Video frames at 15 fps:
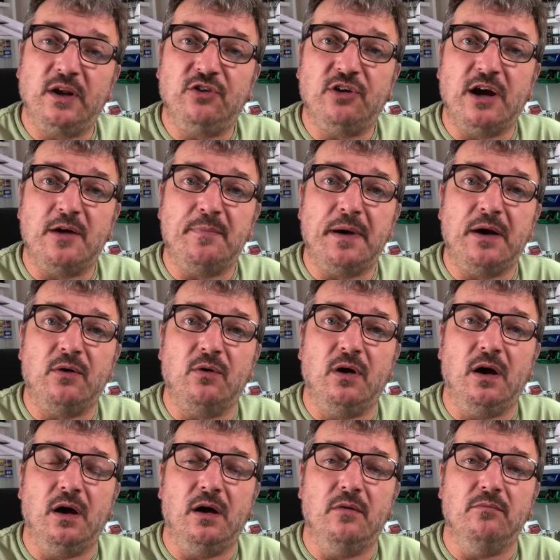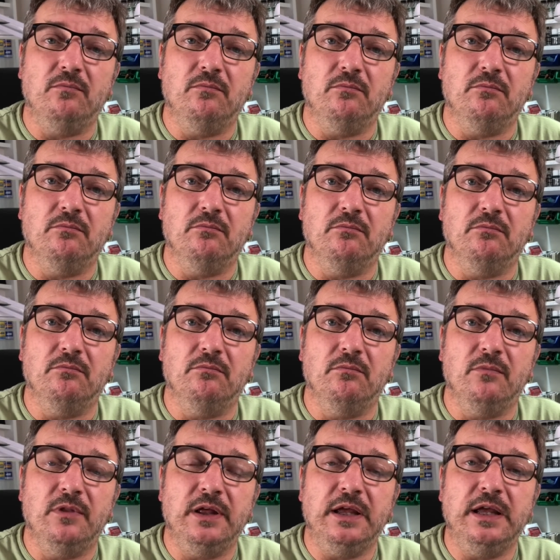chat about
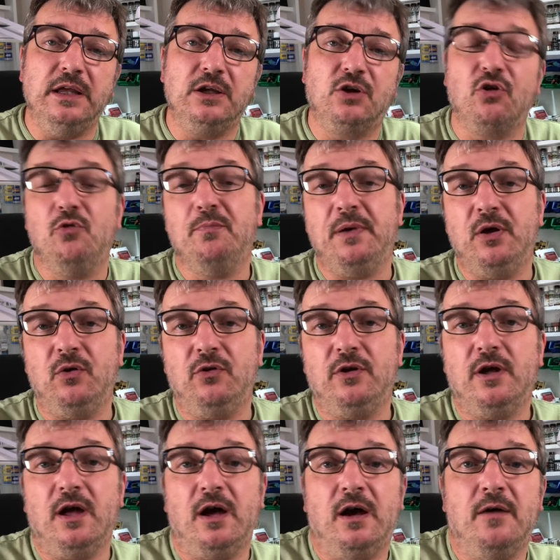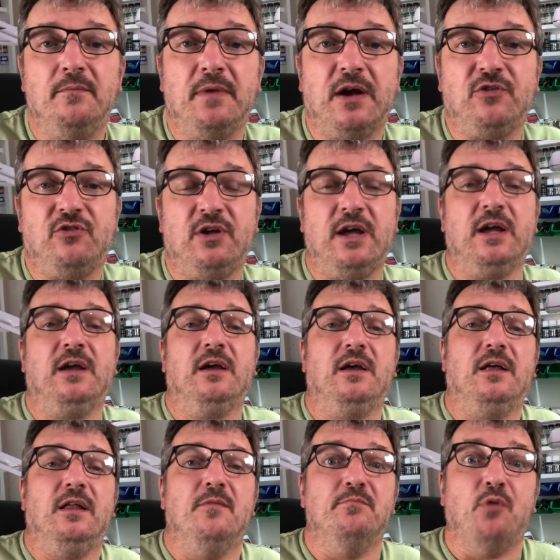the group build, hashtag
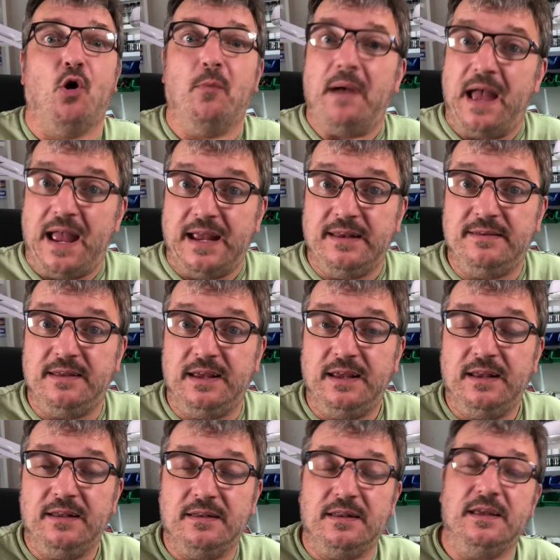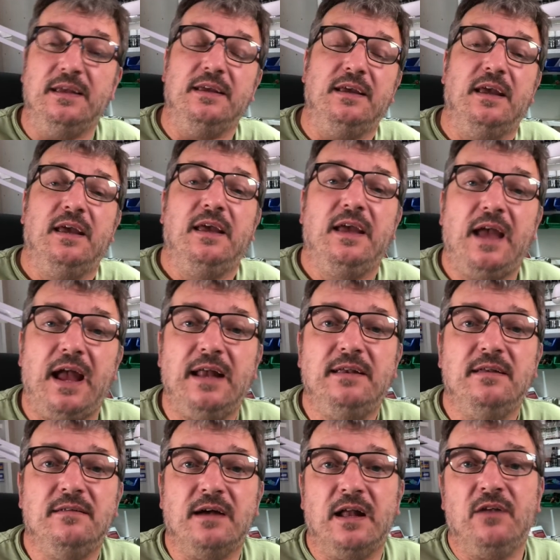Bob80, the
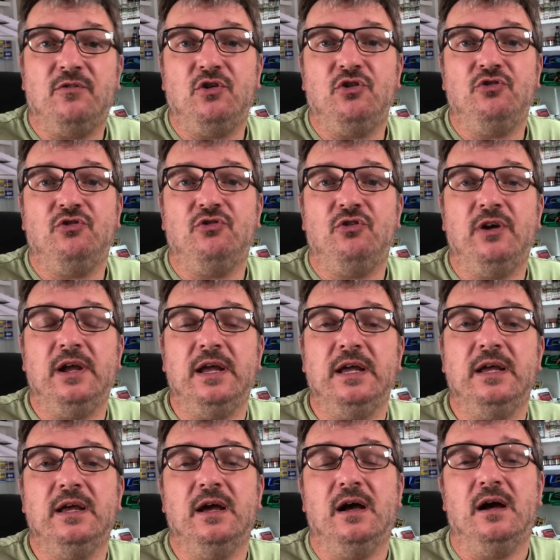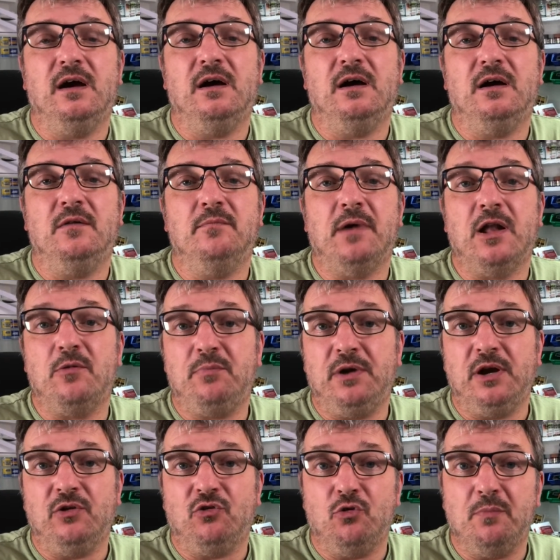80th anniversary Battle
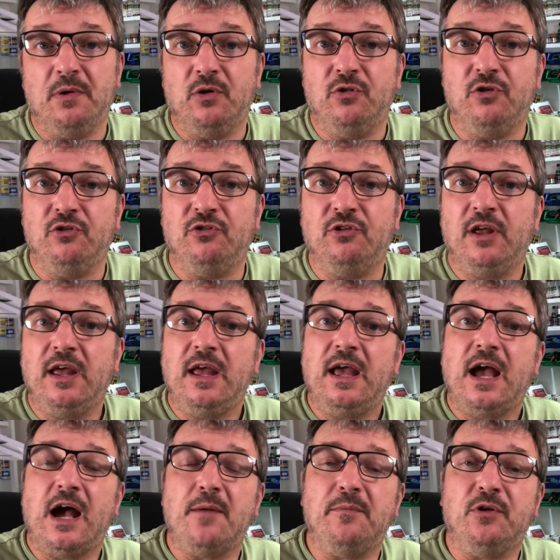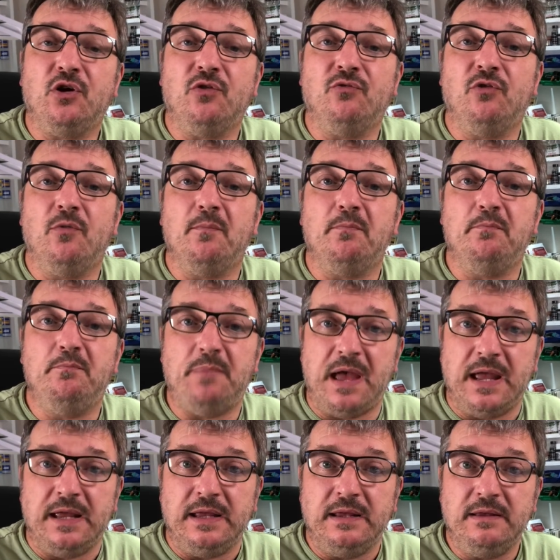Britain group build that's happening over at
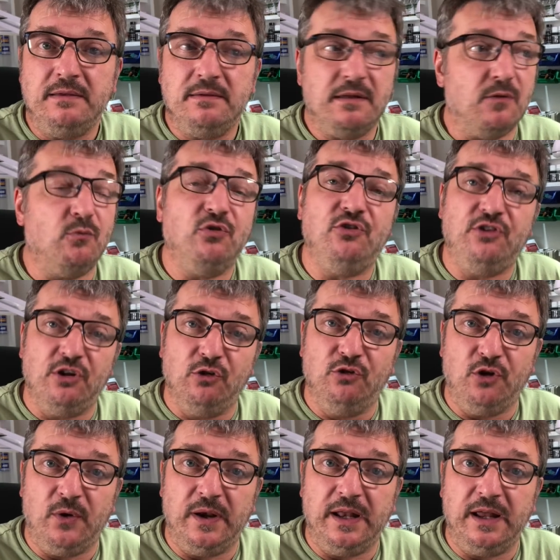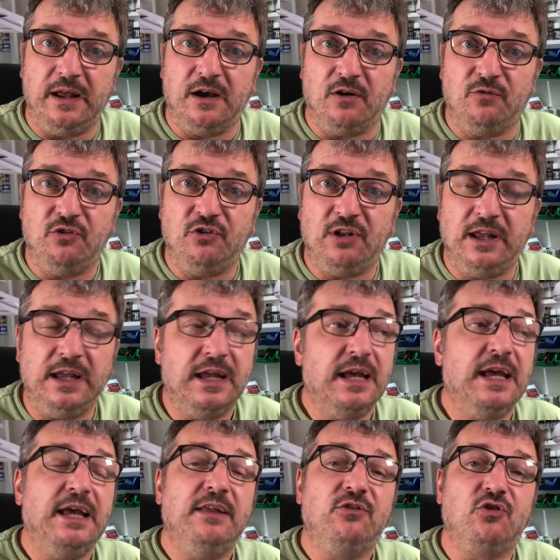BAIS. We're still doing it, obviously.
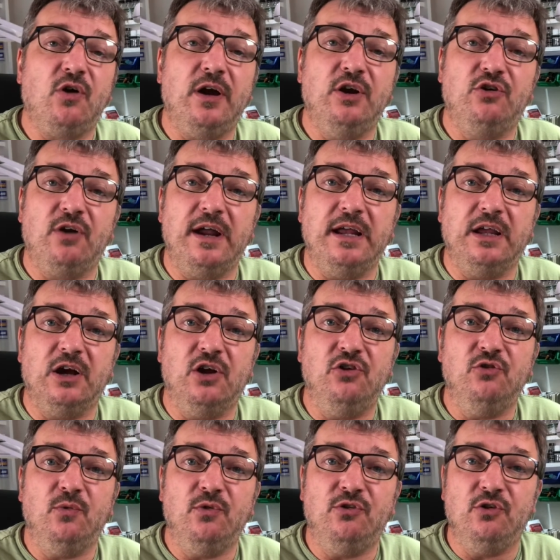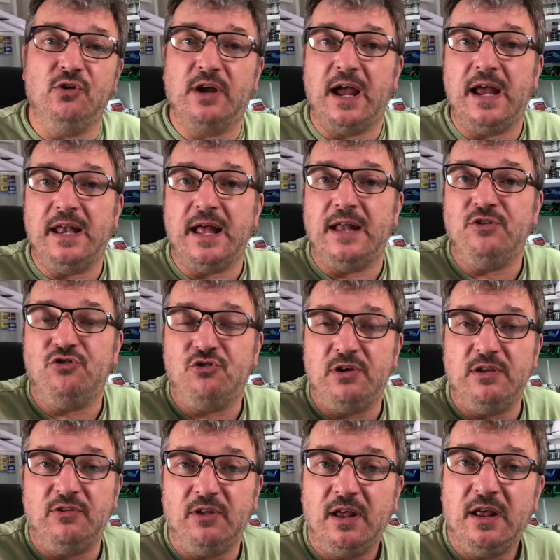It's going great guns. We're still getting entries